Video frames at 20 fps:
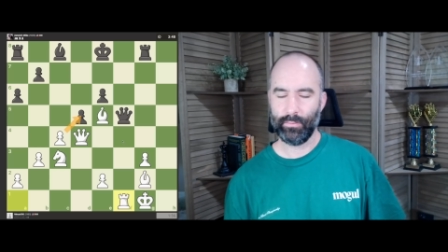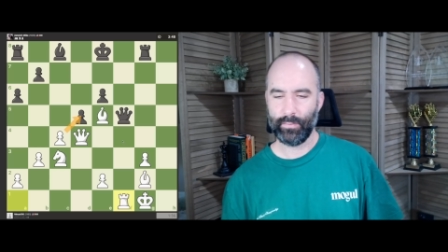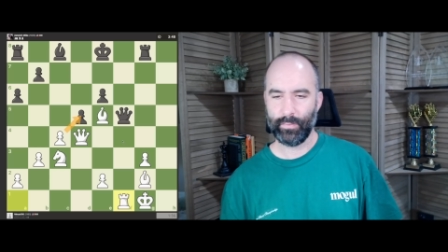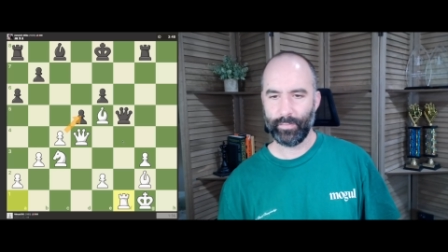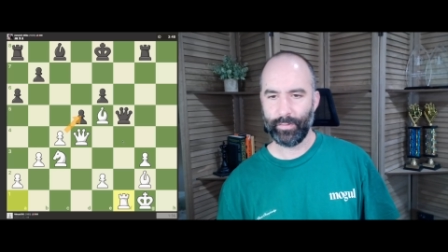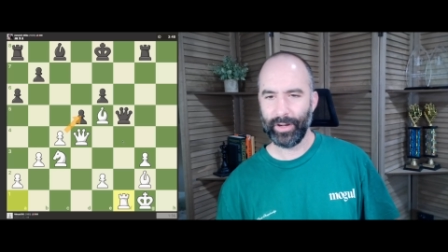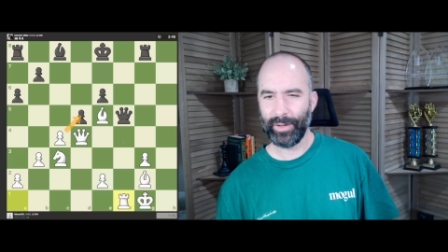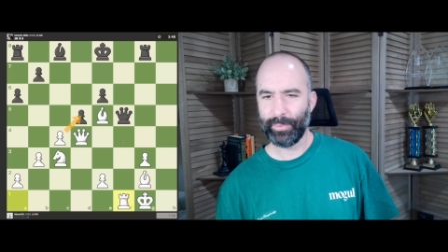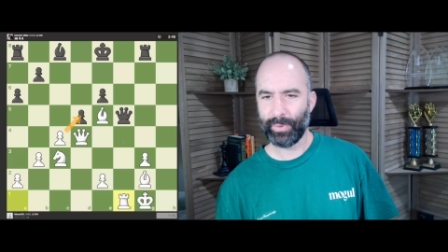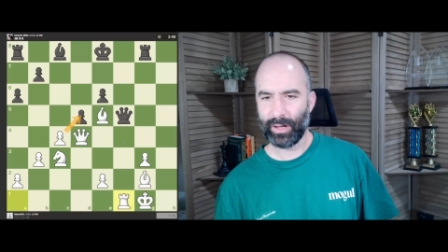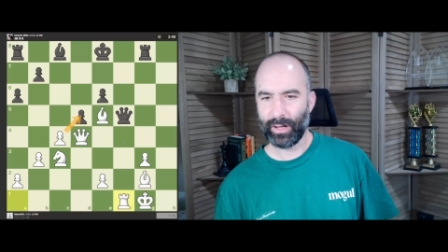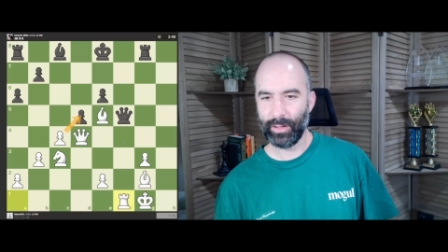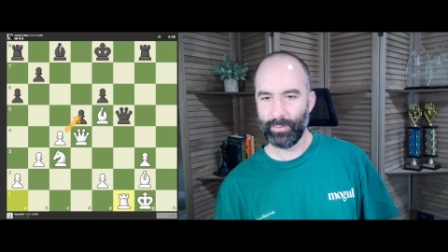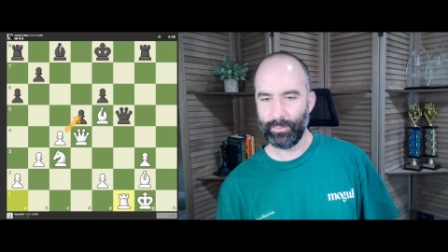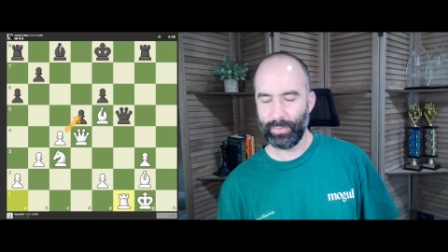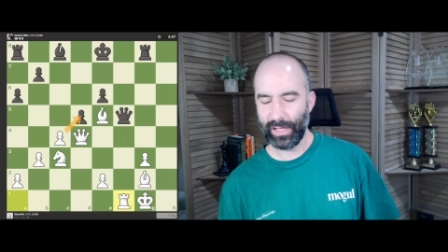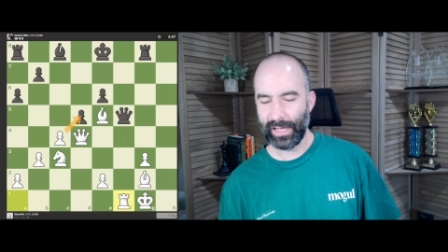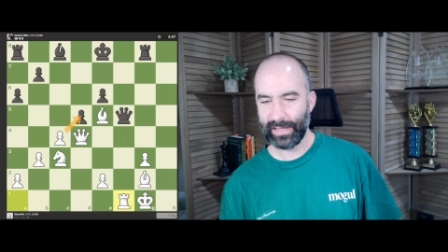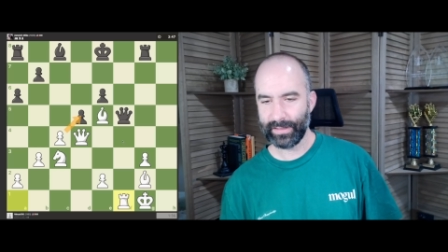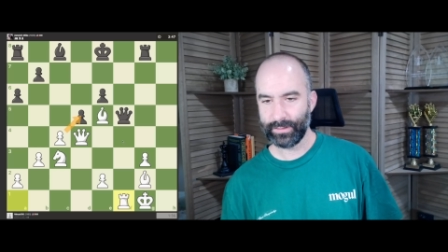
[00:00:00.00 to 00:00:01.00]
free pawn,
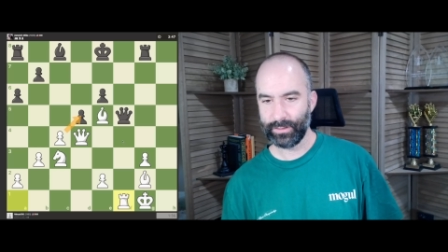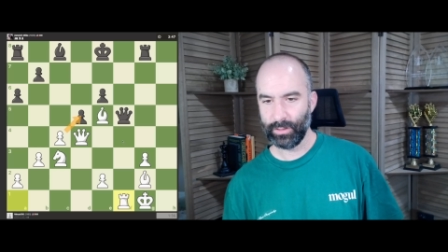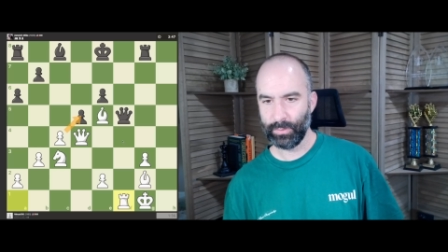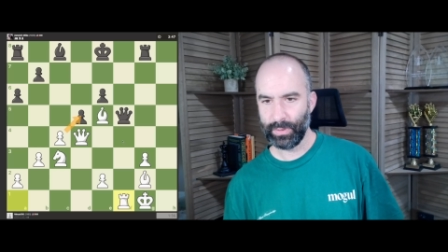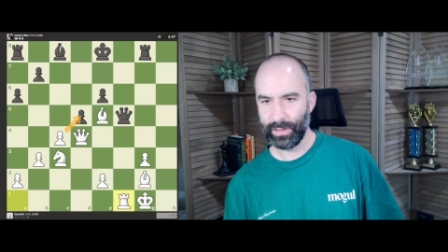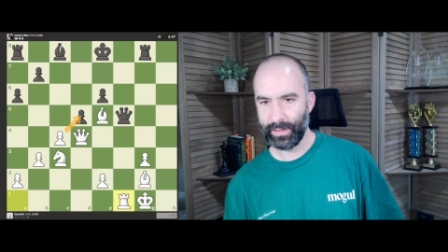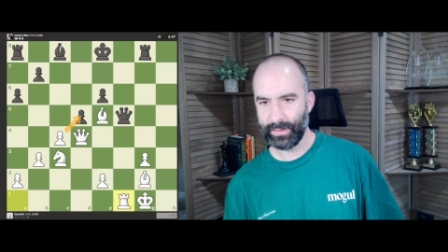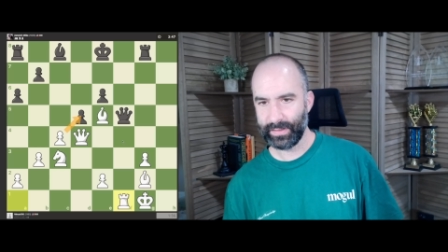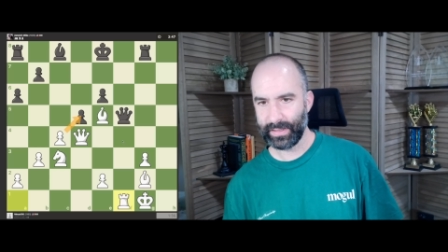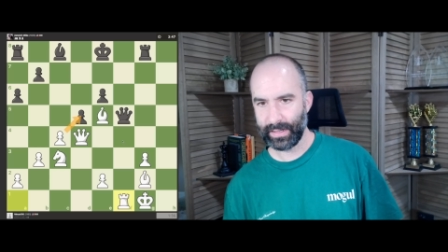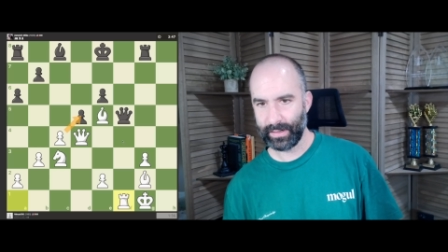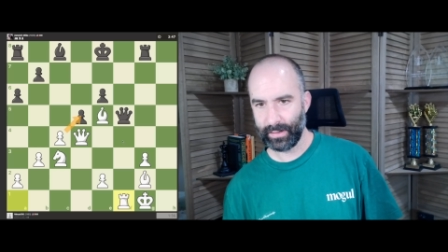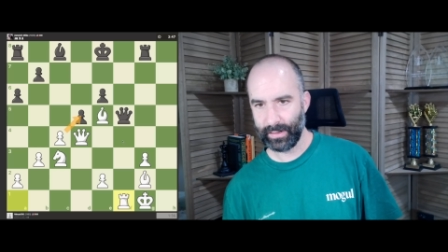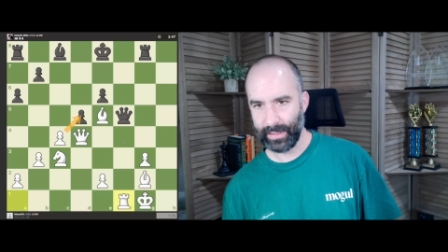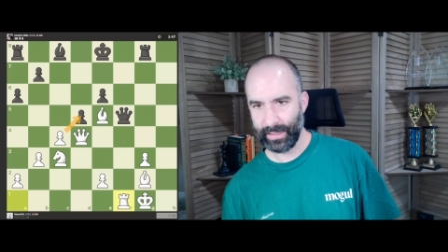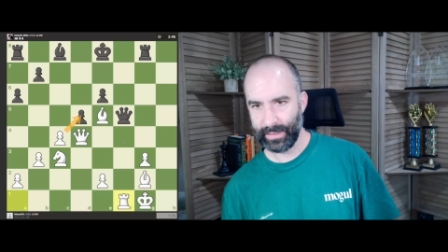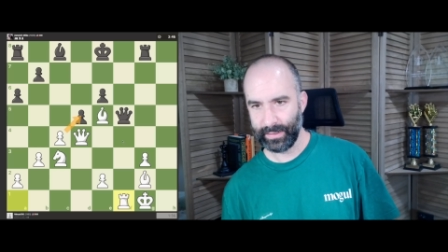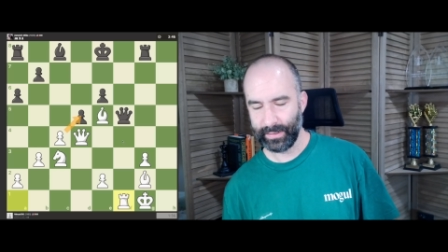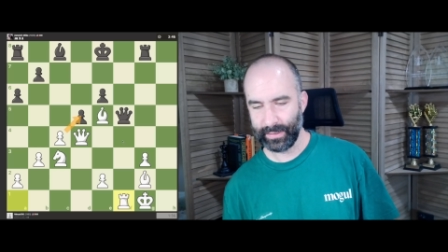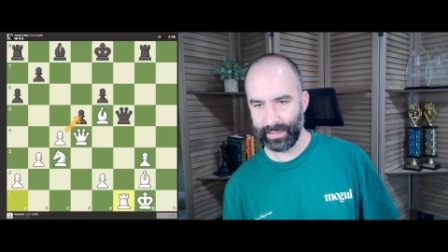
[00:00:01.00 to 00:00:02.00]
blast open the center,
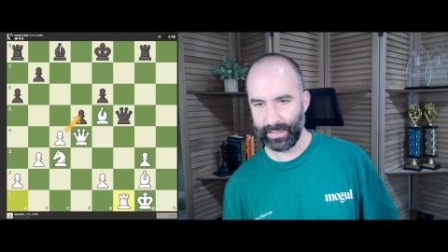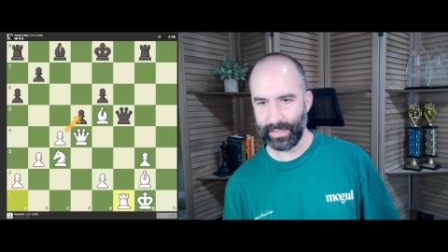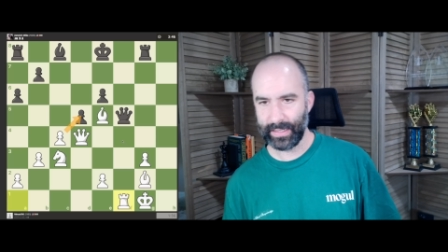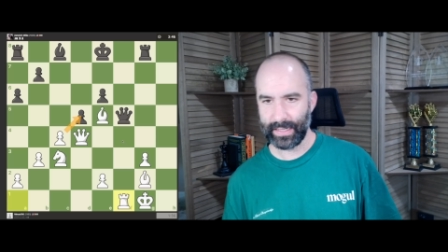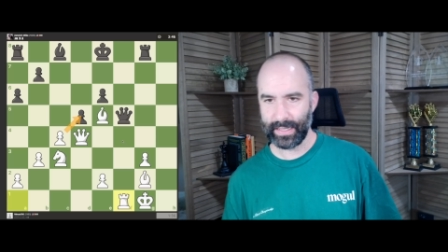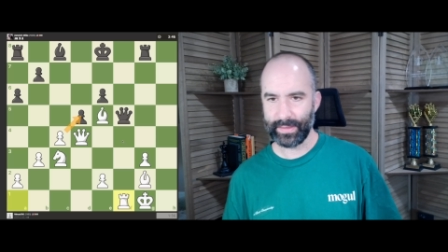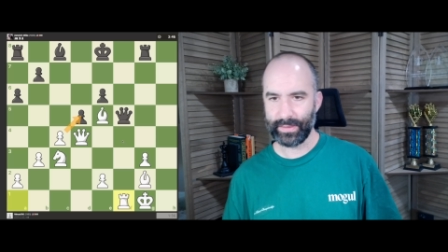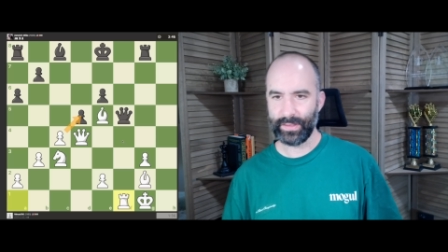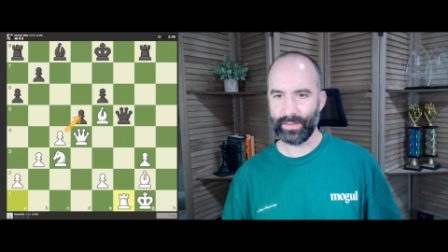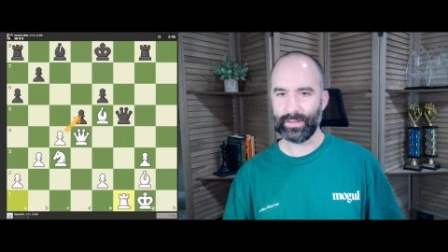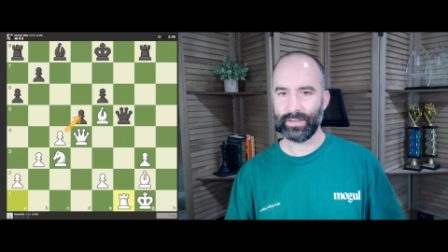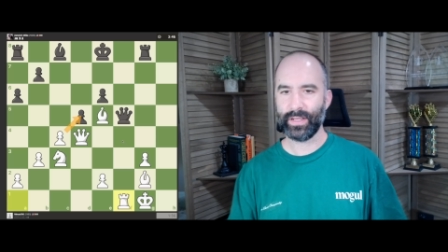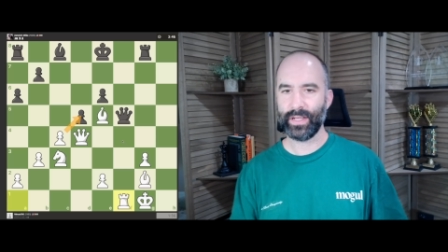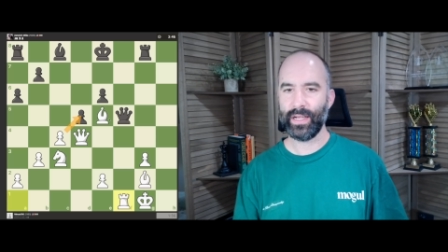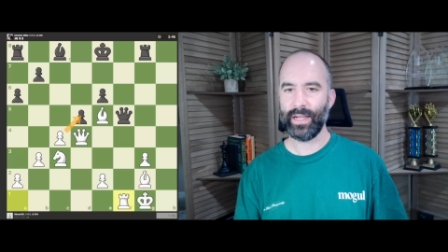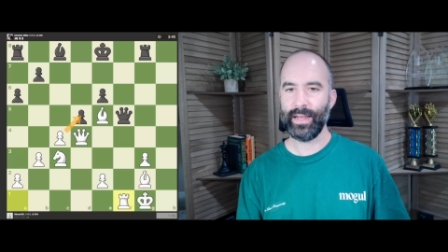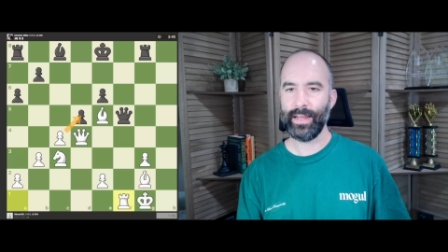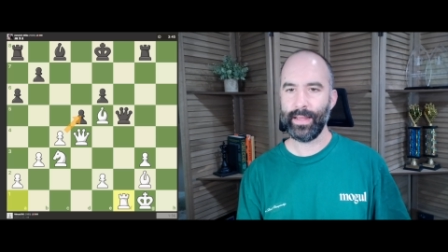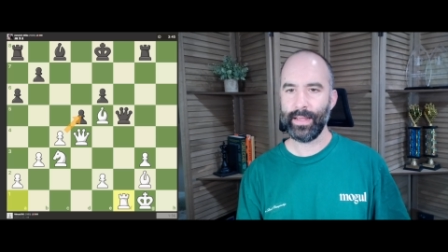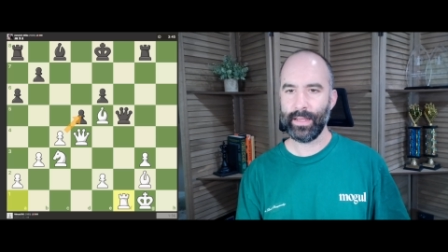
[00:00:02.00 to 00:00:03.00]
and get at this
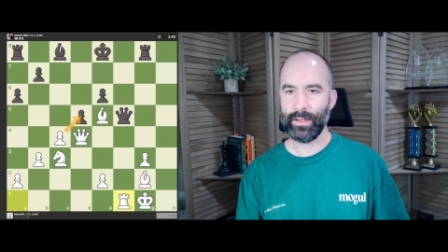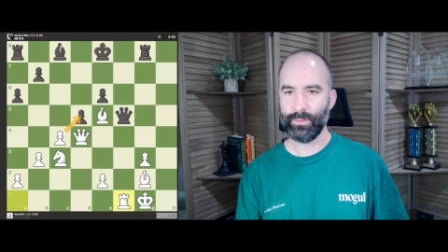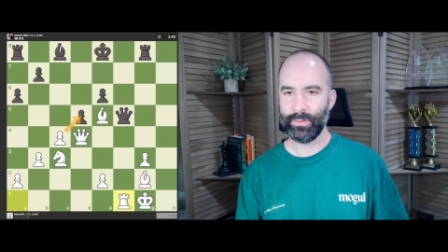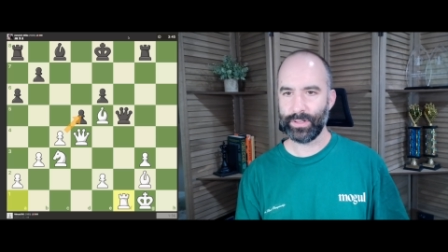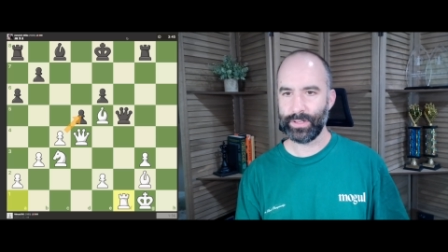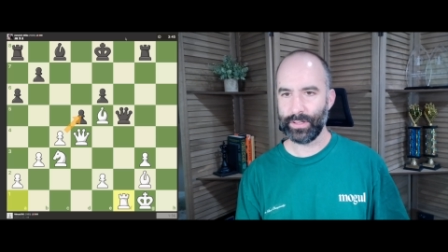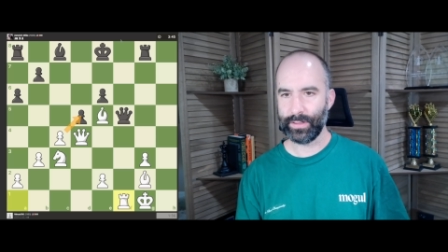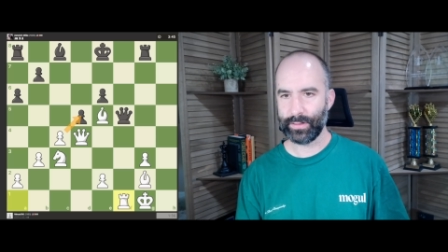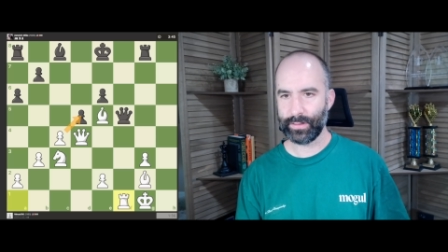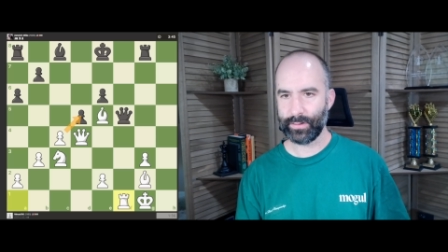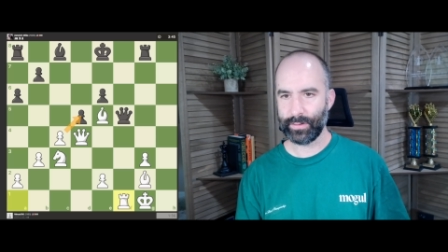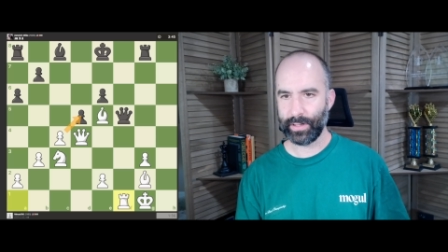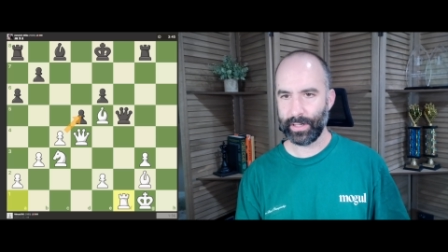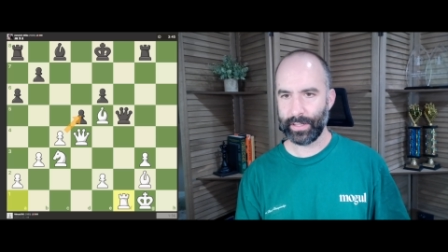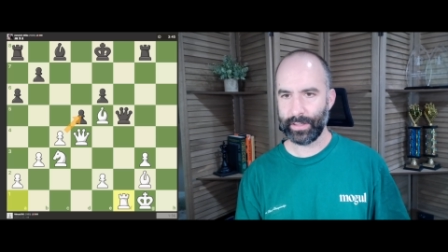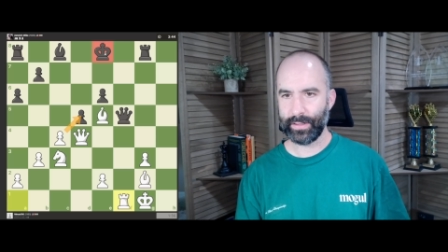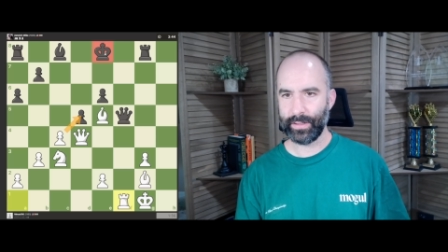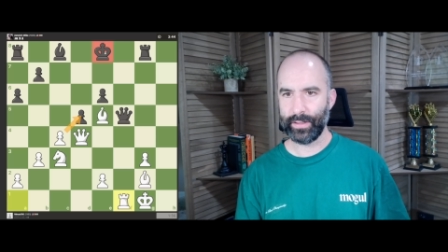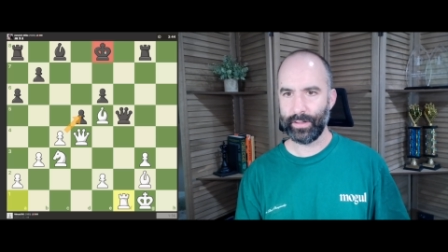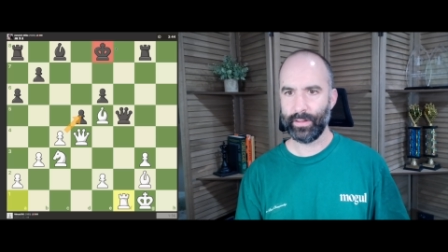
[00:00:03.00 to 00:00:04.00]
king, which is
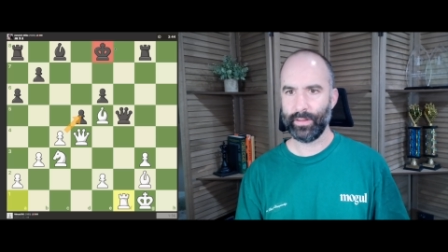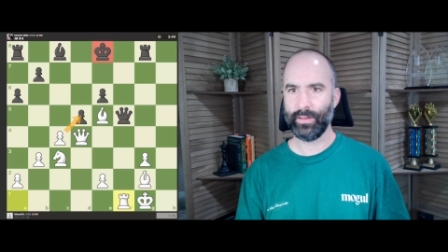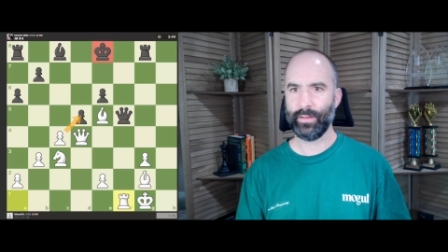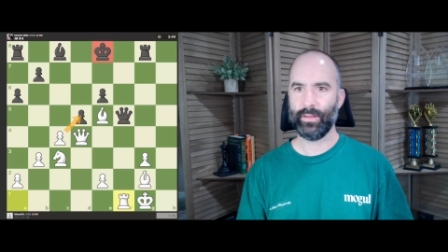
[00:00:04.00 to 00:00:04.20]
stranded